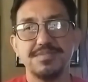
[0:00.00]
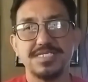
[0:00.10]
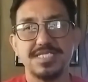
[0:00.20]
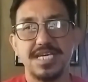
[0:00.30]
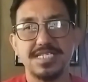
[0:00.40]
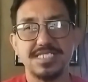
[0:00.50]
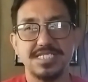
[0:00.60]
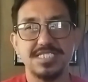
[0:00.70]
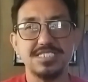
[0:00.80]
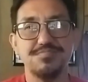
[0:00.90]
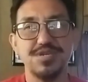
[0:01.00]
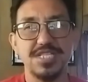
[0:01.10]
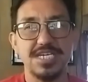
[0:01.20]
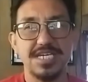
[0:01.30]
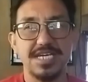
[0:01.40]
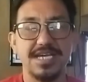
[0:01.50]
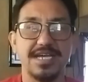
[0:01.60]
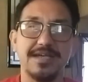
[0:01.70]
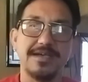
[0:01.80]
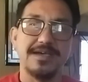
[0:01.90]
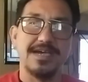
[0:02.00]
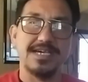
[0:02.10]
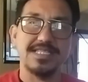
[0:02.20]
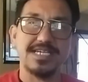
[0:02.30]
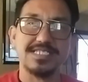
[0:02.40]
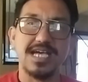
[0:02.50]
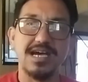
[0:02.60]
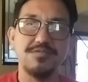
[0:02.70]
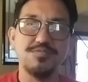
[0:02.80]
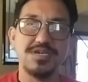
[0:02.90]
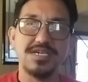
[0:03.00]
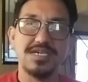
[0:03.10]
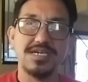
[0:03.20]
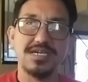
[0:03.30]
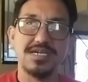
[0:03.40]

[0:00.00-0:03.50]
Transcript: mistakes in each breeding, and that's how we,